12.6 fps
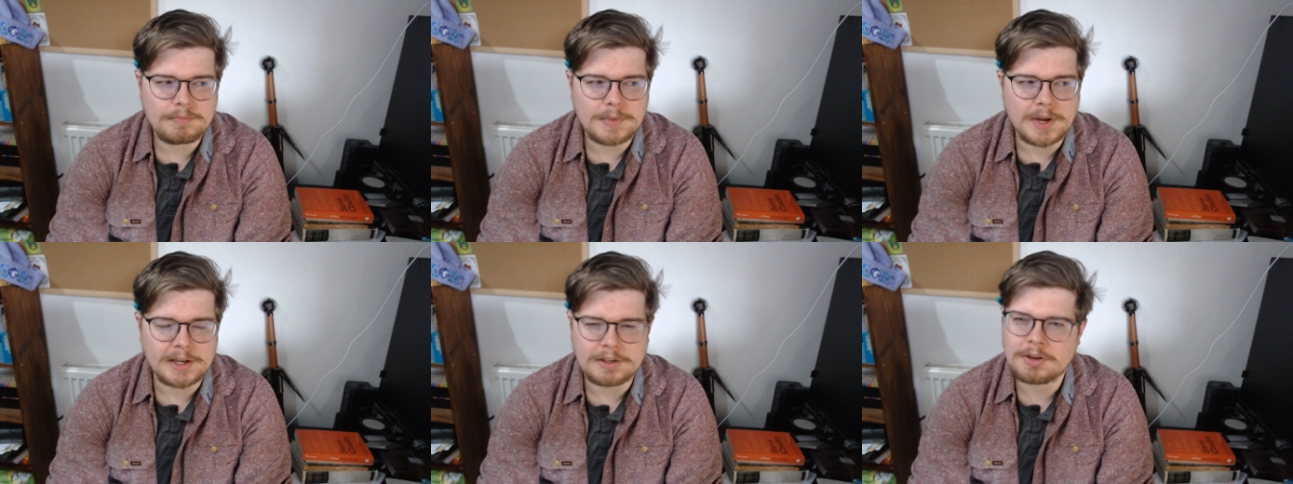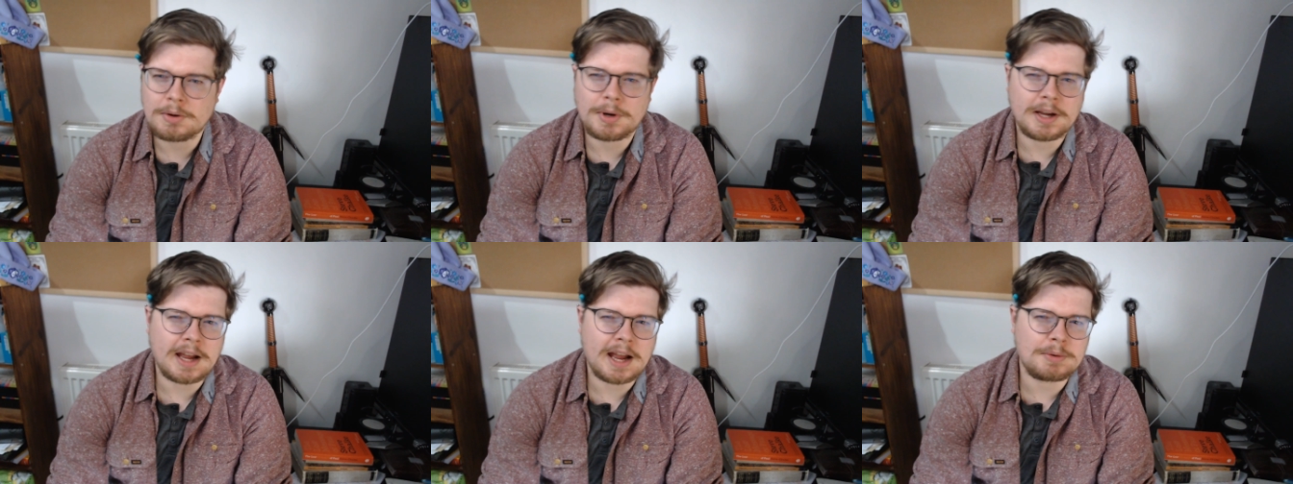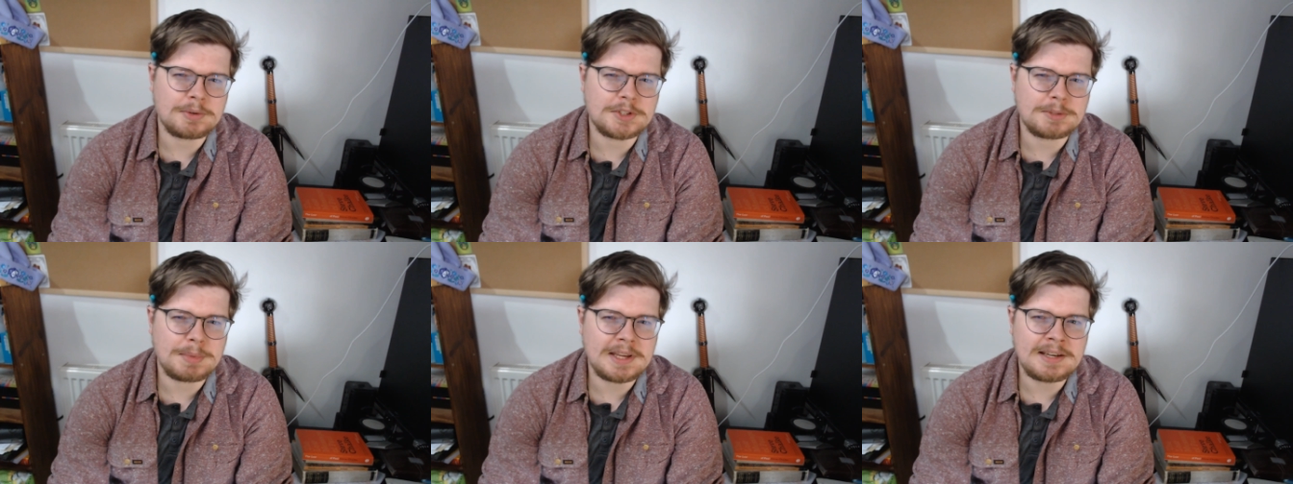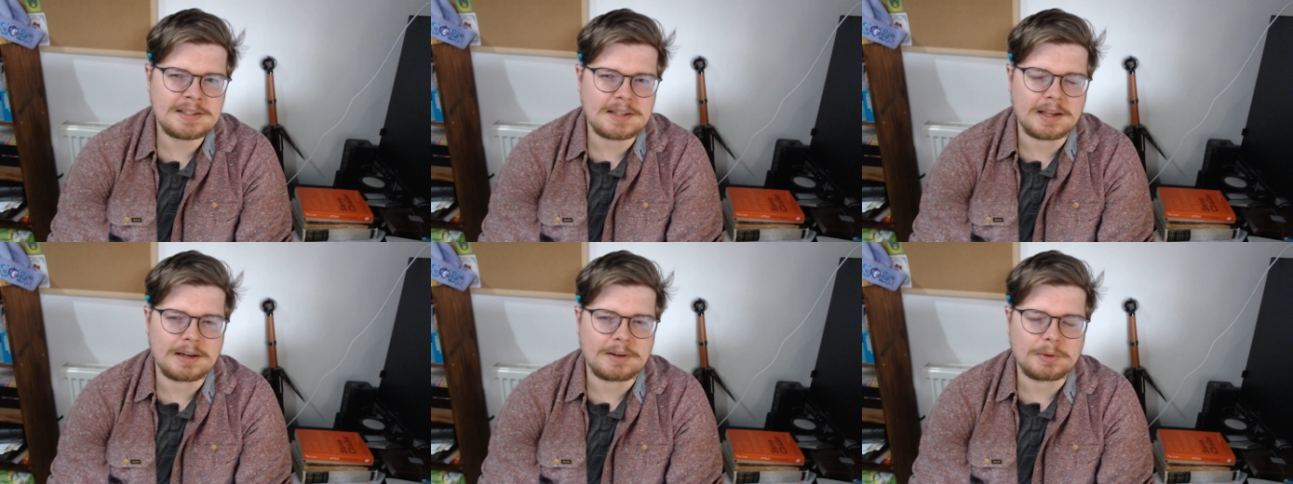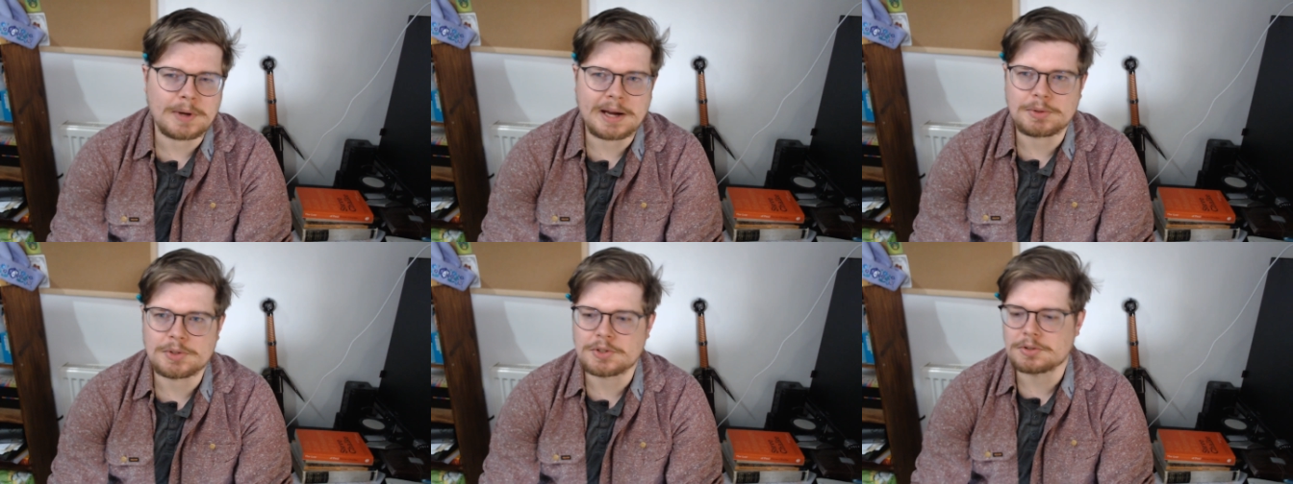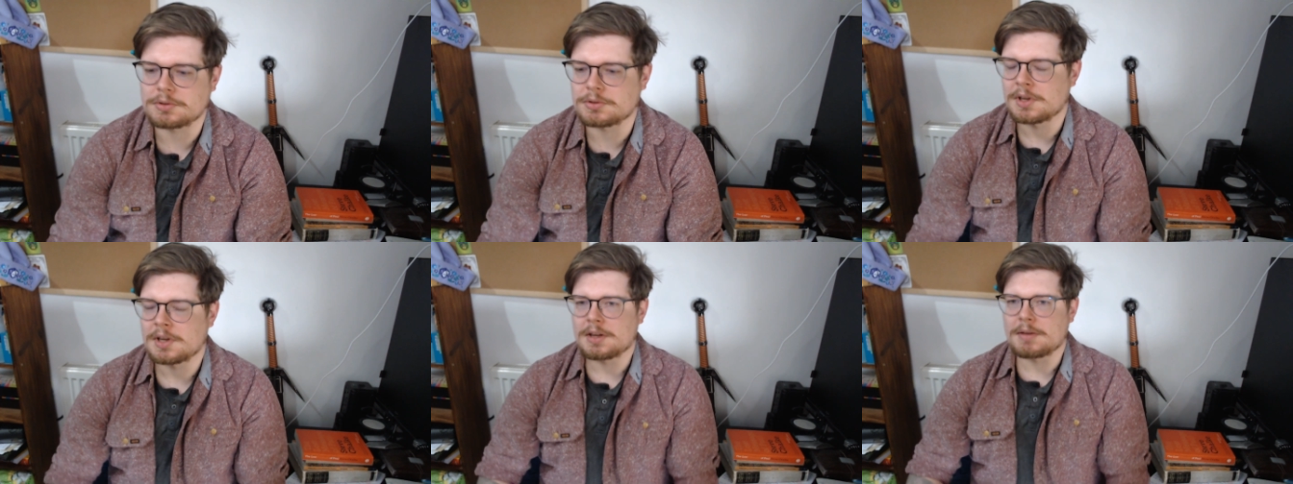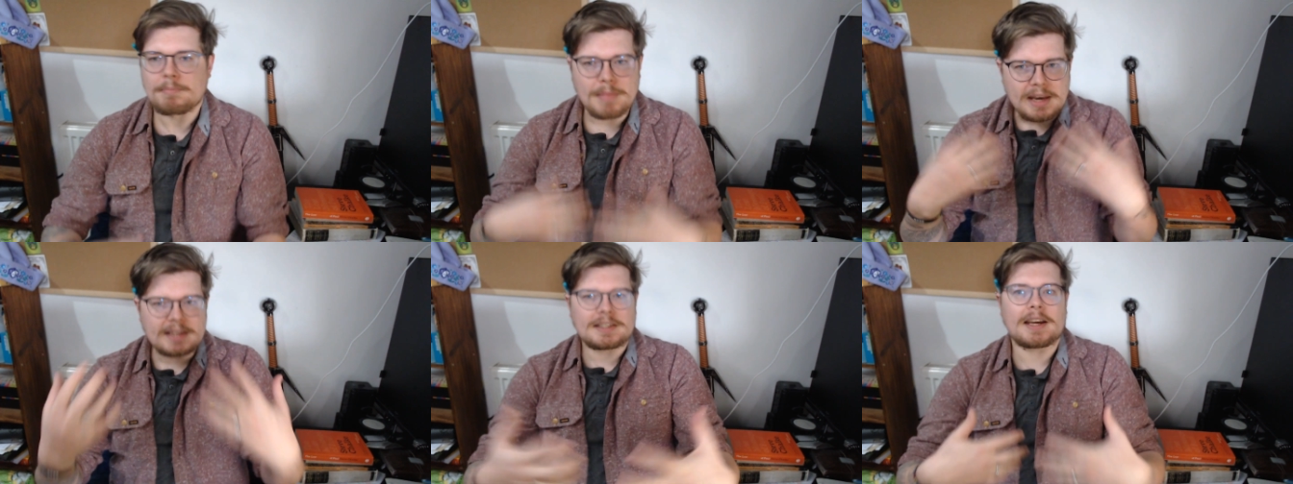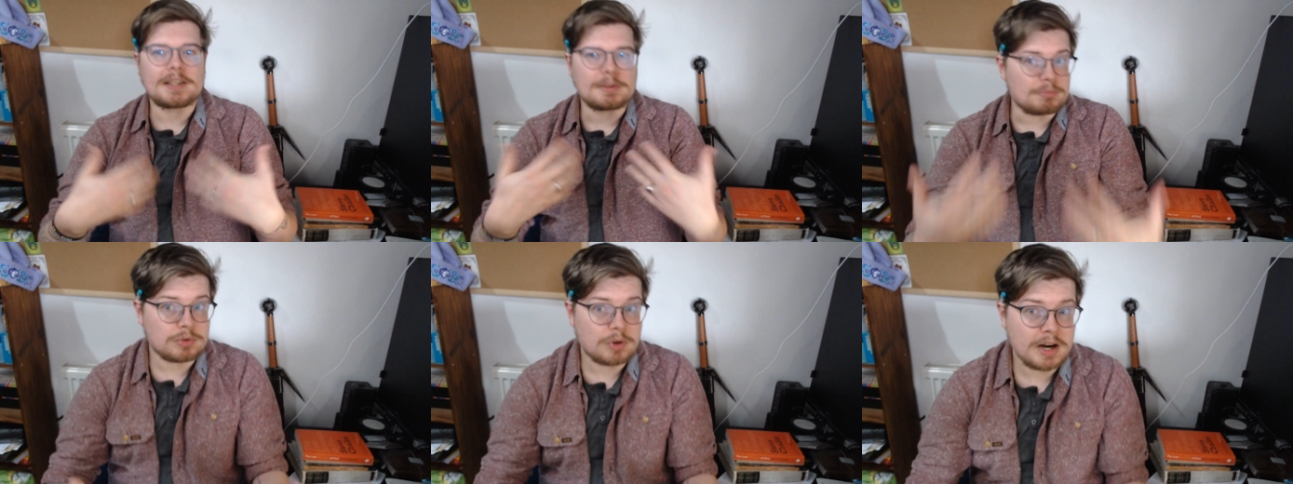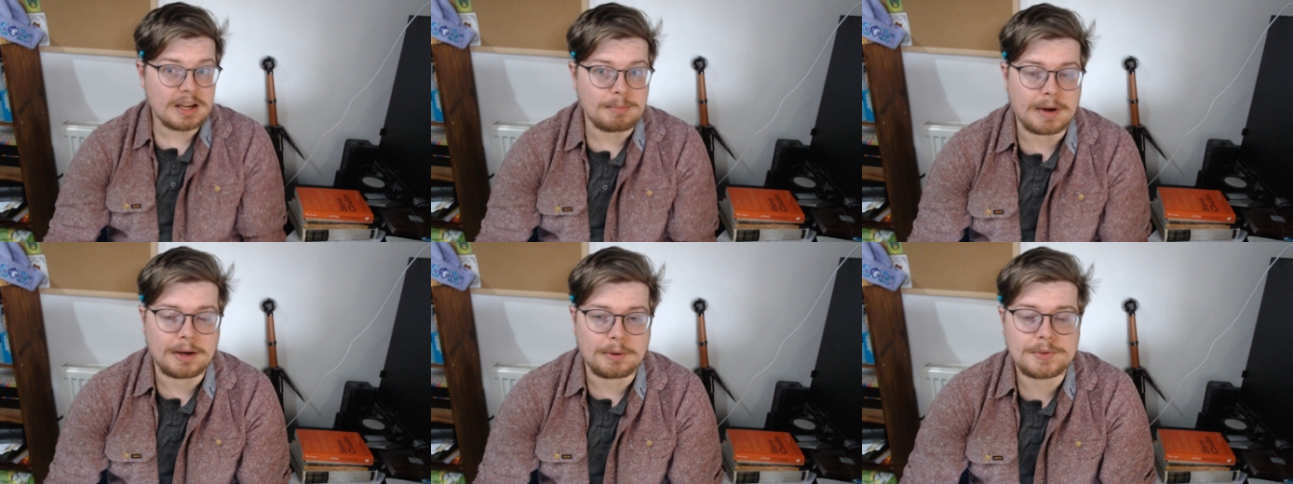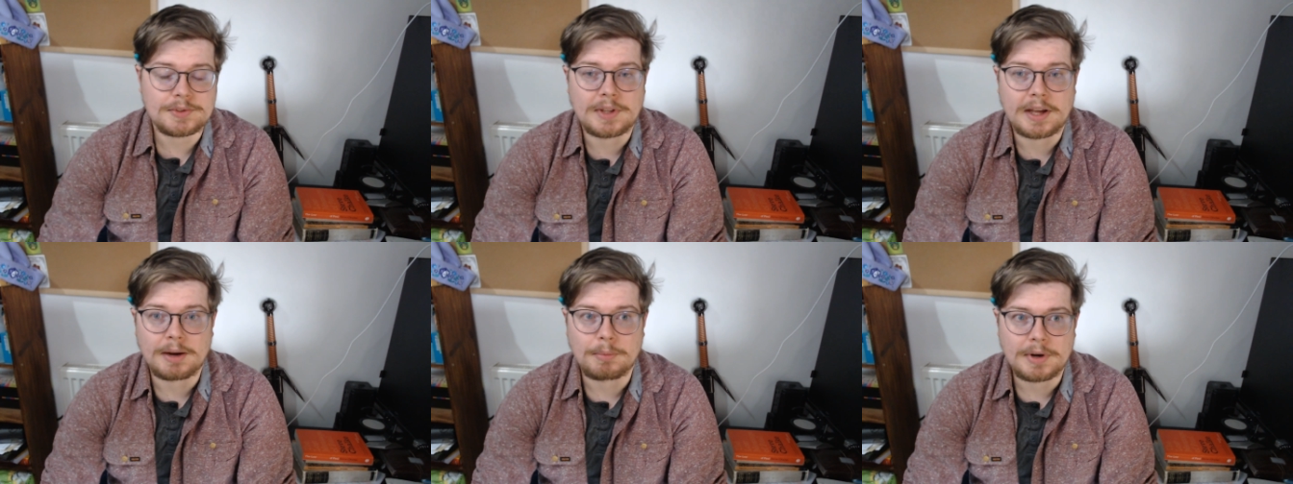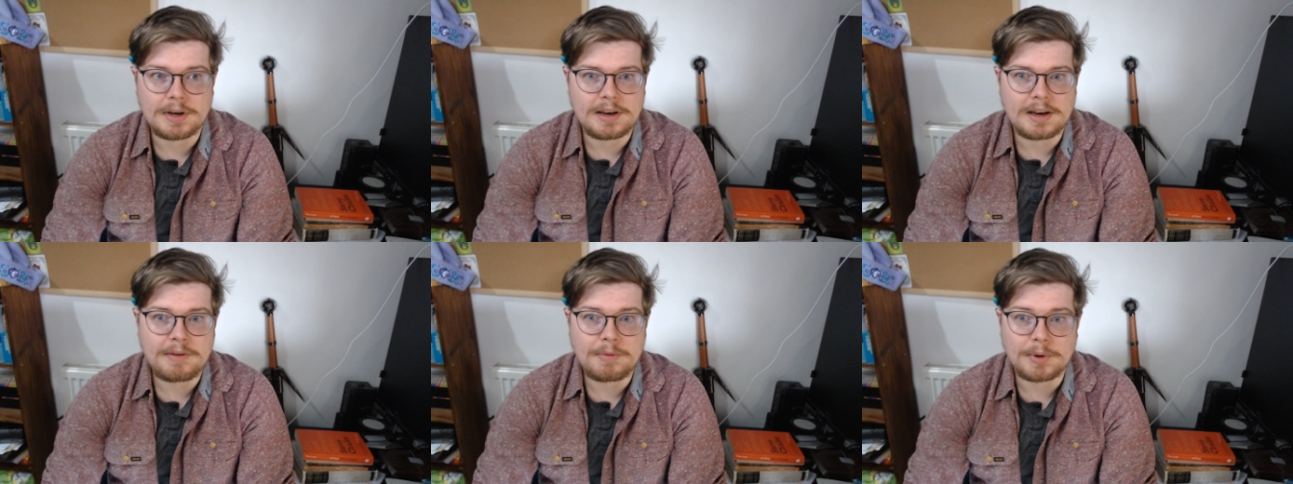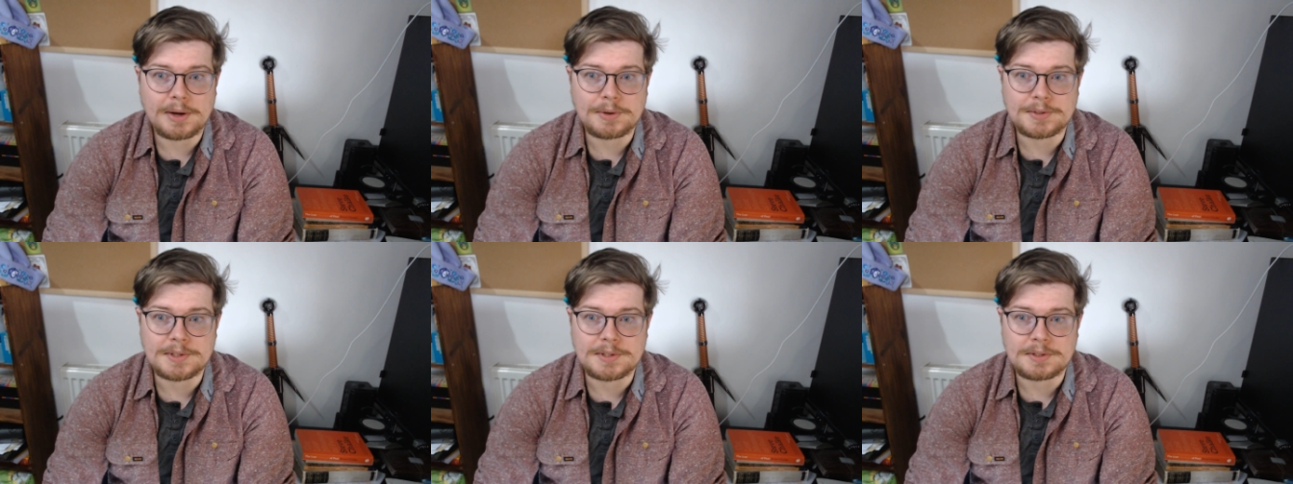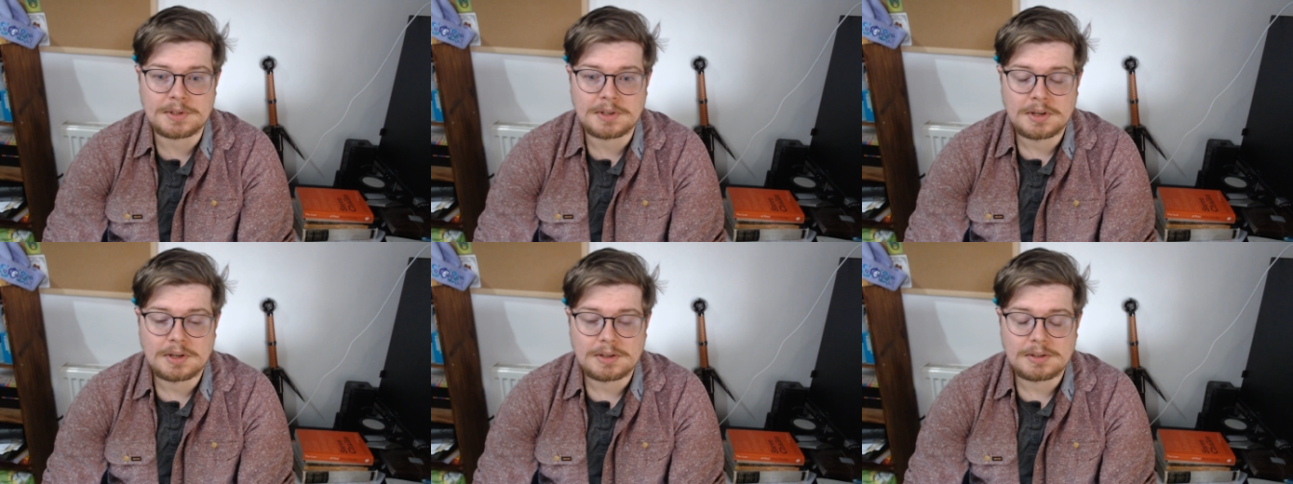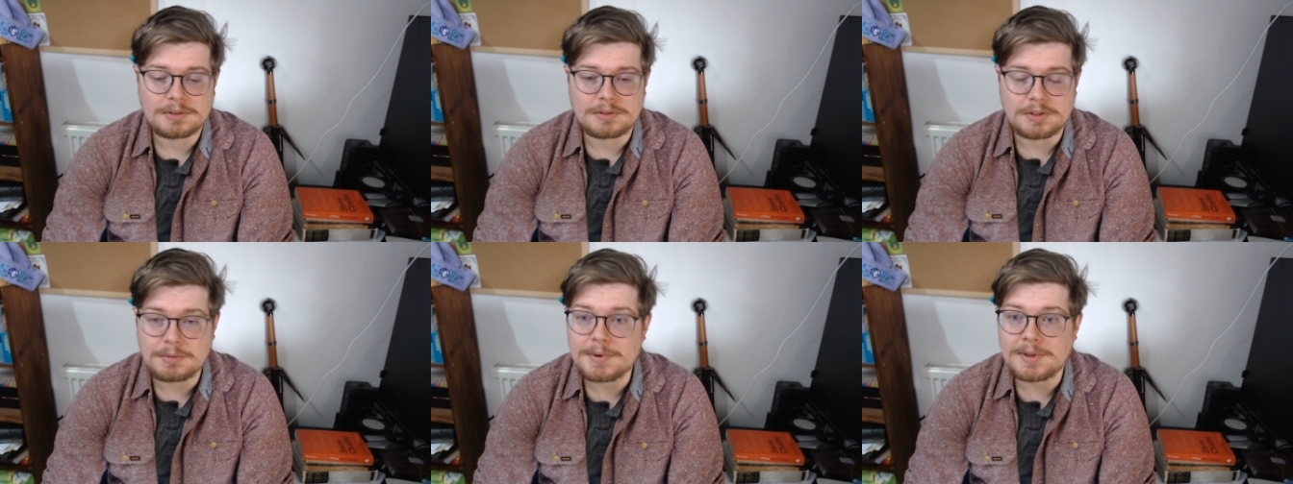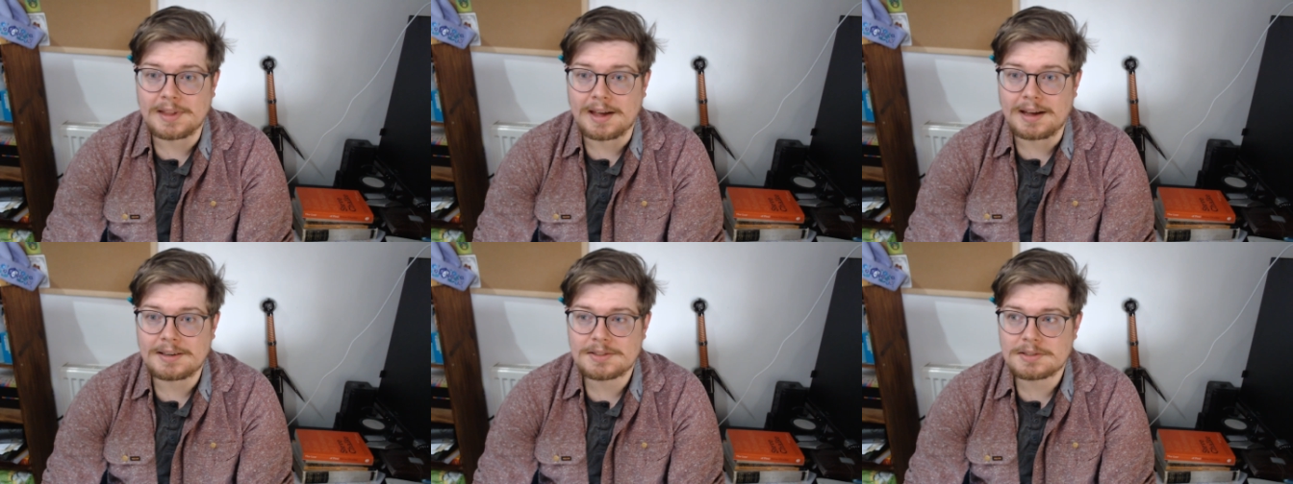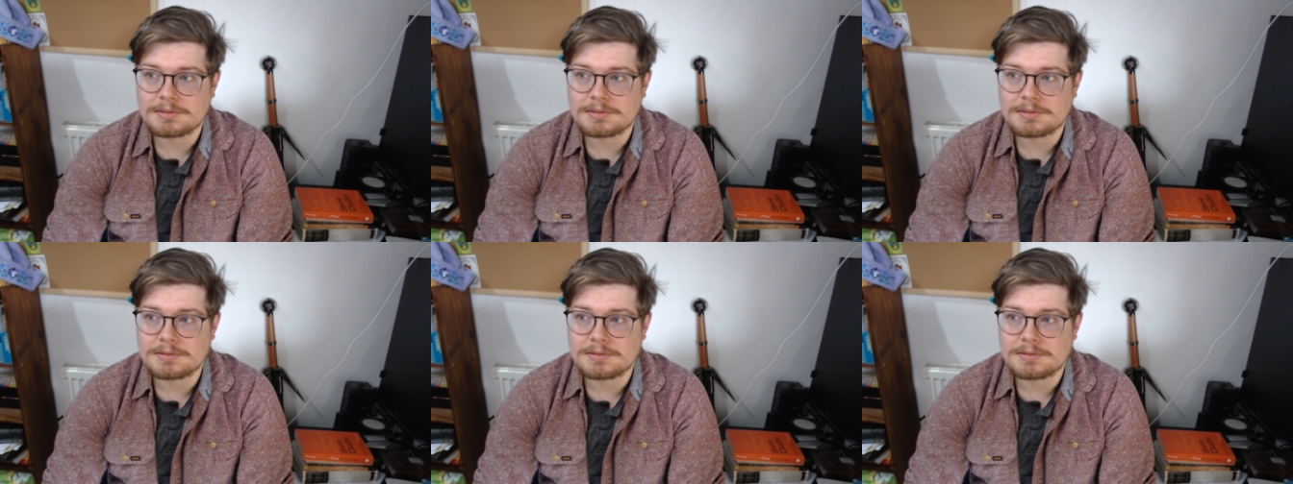I don't know how to speak into that or how to meditate and pray about that when everyone else is doing that